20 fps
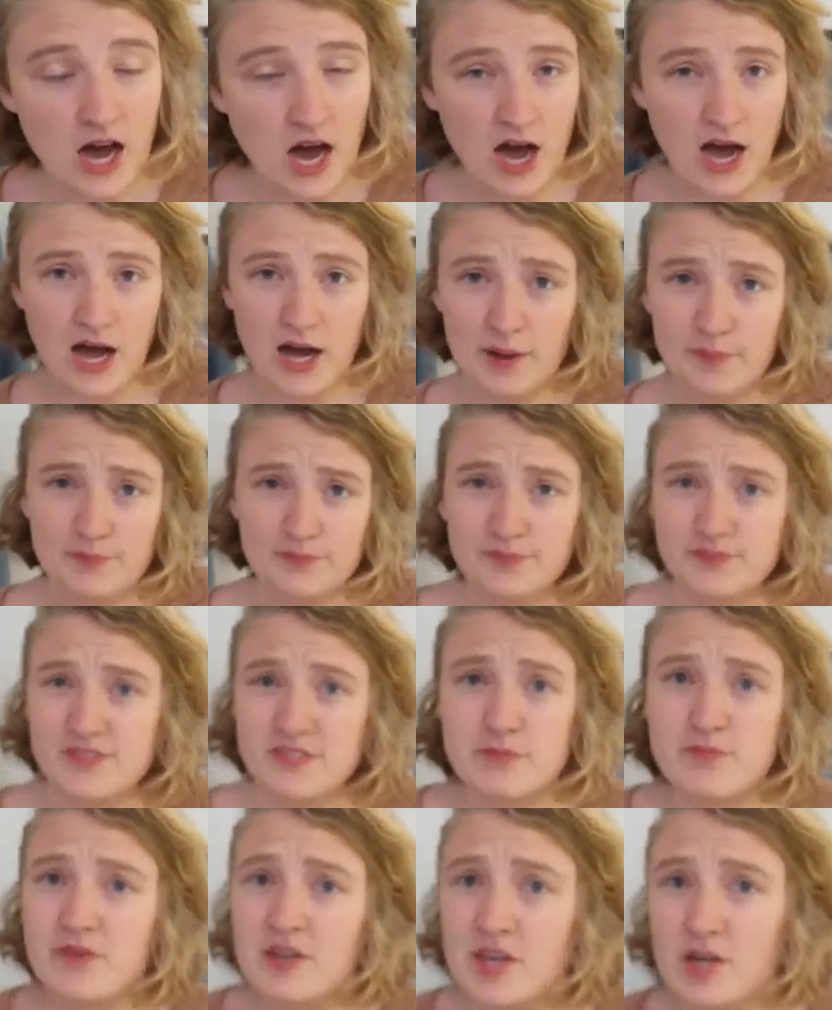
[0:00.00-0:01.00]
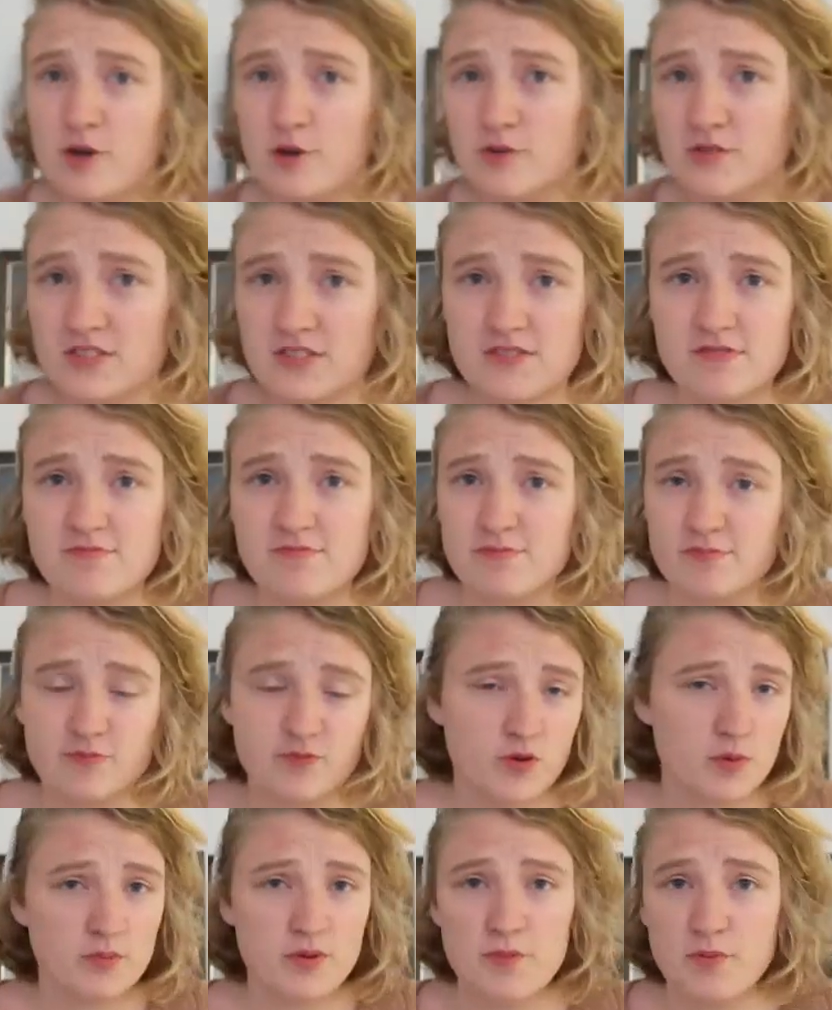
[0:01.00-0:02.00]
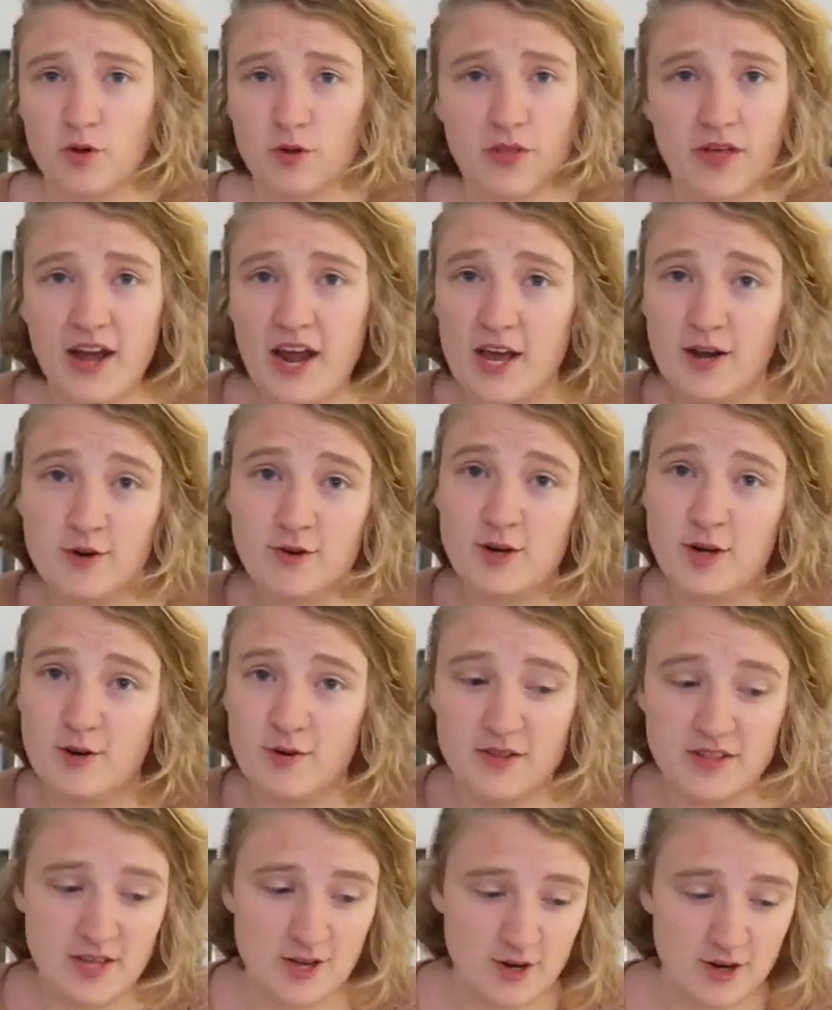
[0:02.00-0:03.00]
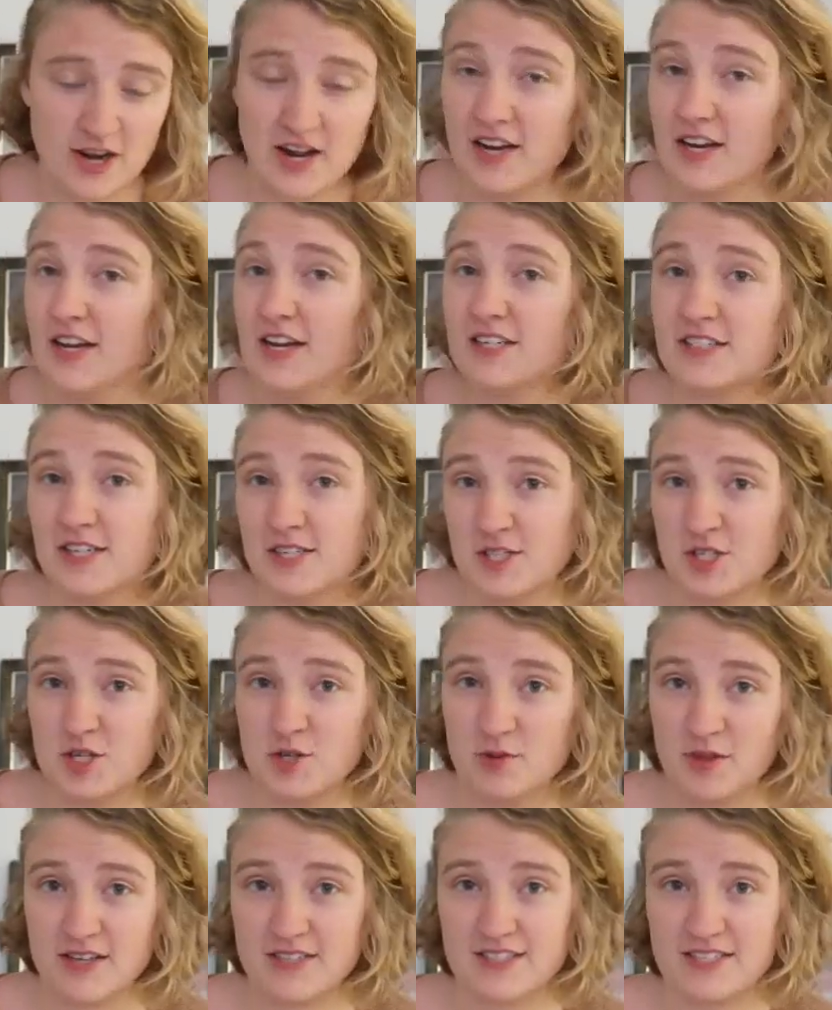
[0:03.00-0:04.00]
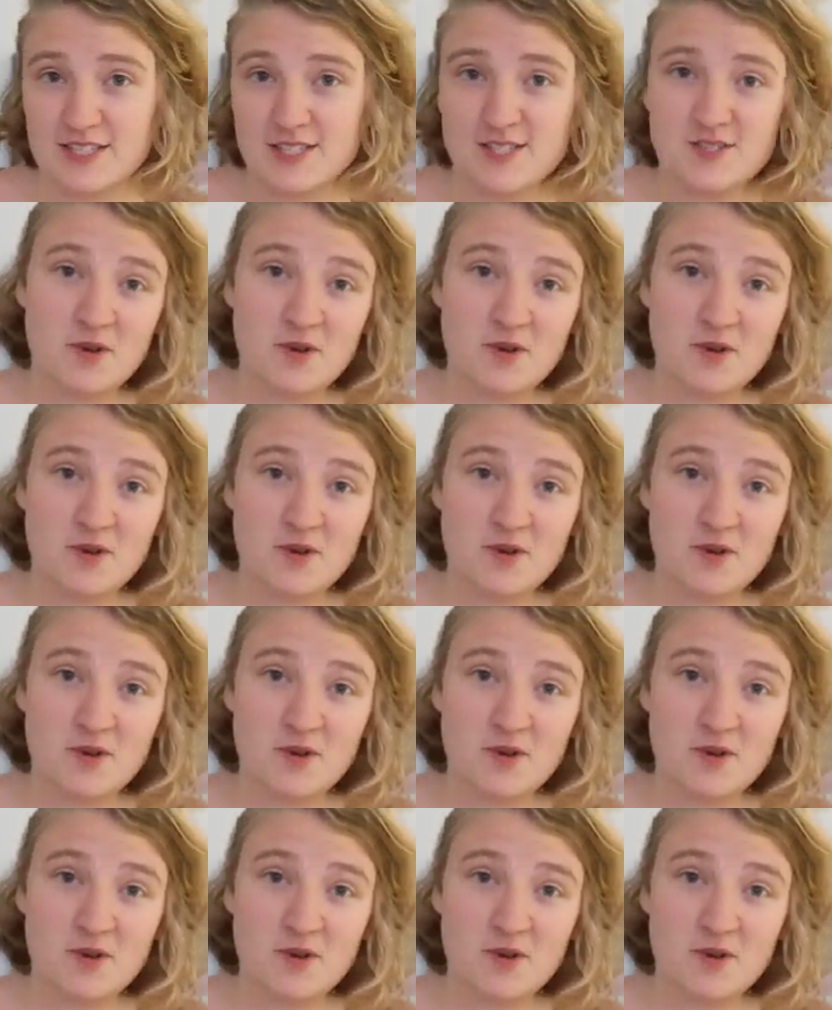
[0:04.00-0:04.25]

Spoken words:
some videos from people that I don't know on the internet teaching you lessons.